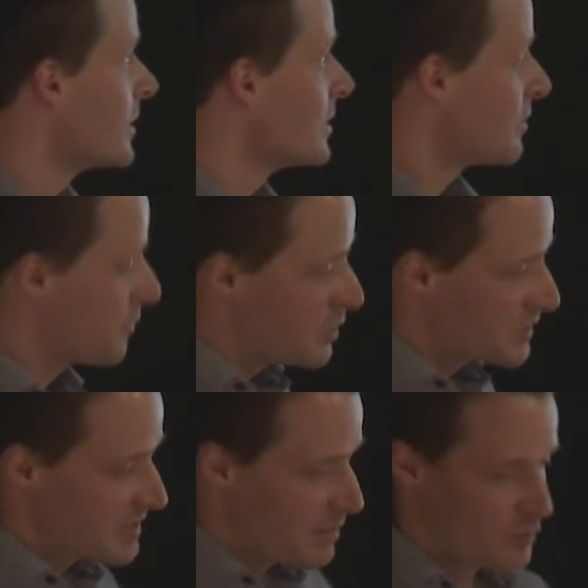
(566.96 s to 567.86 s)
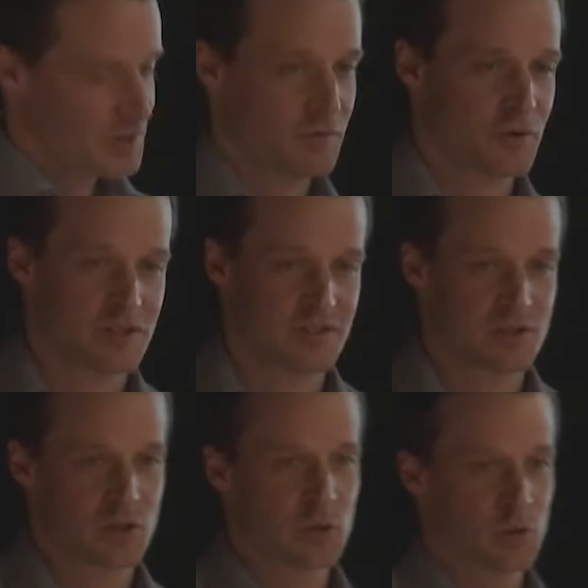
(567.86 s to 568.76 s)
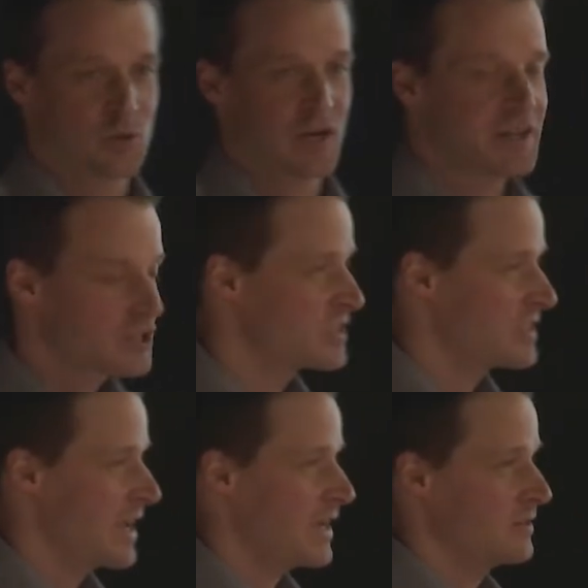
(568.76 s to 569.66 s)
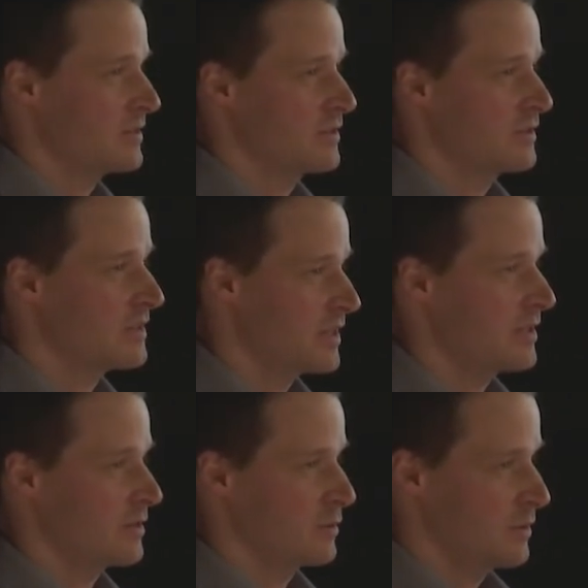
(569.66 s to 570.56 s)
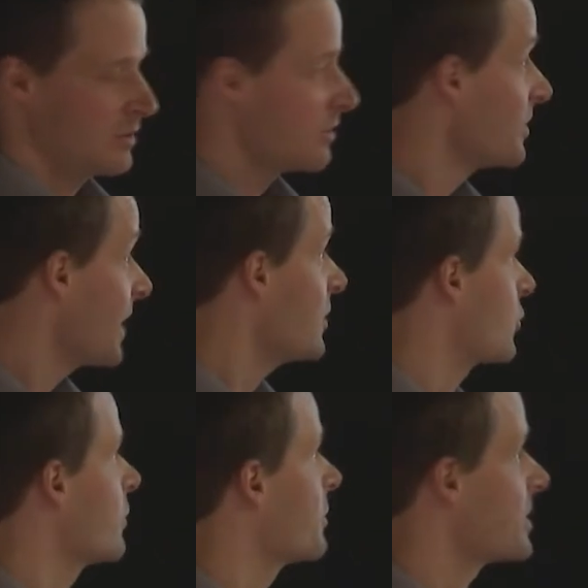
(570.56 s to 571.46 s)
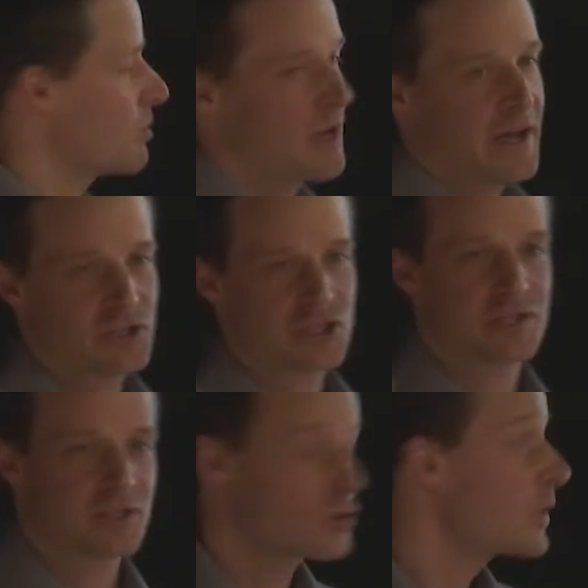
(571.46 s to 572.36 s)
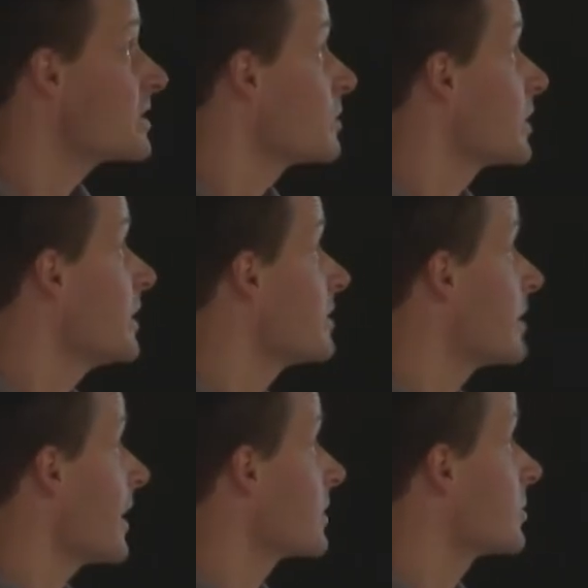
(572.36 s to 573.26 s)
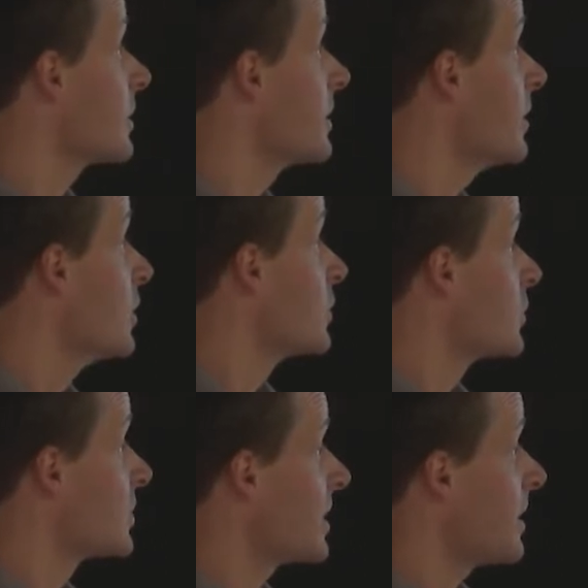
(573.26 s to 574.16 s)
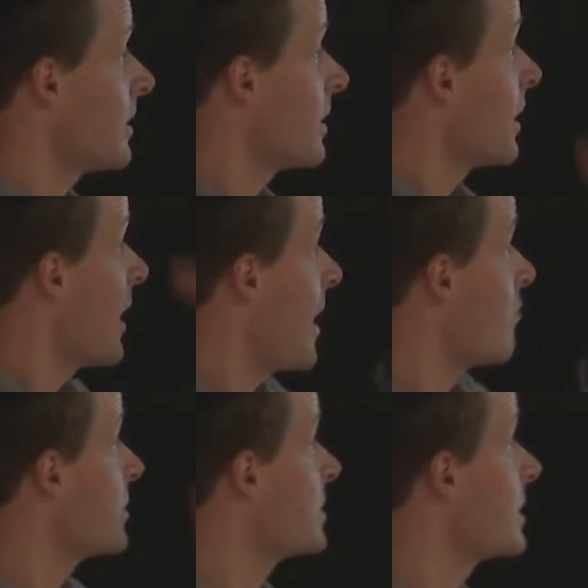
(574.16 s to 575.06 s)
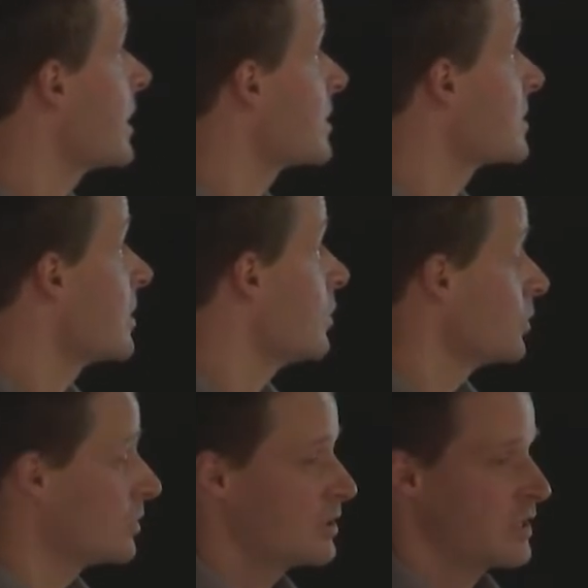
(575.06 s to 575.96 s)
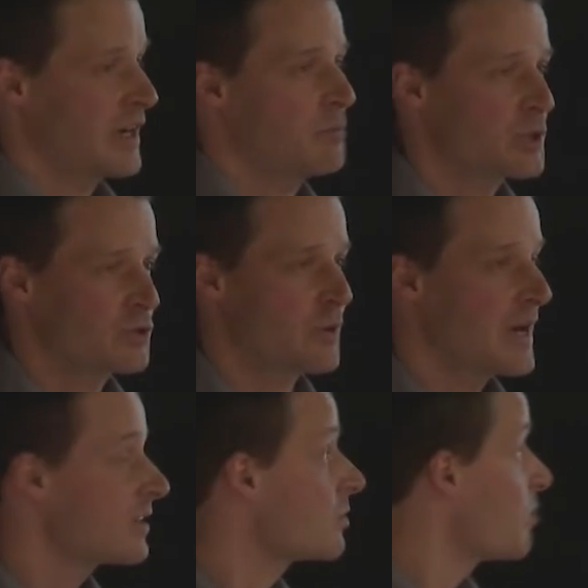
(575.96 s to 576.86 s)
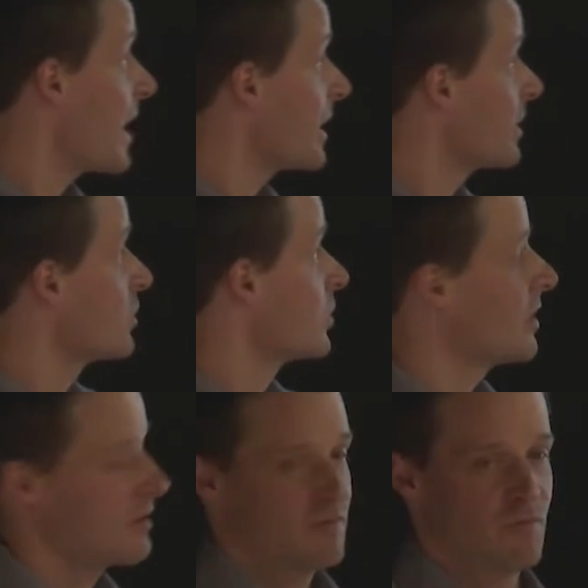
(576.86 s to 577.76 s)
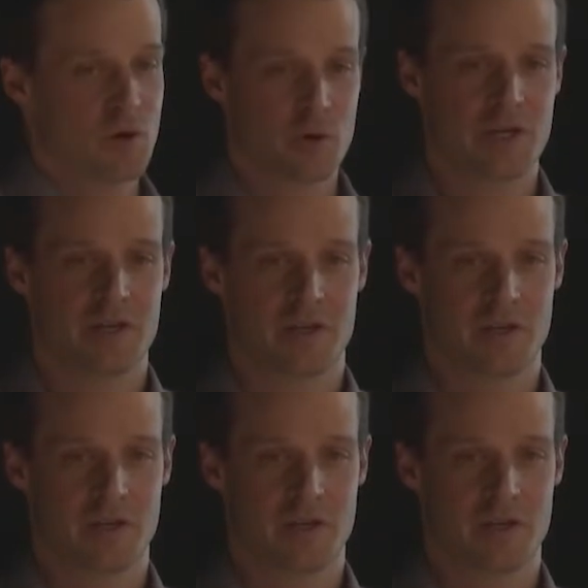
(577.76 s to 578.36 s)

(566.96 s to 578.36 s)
The first step was for us to understand the nature of a supply chain, the traceability actually, to say every single stone can be tracked back to the very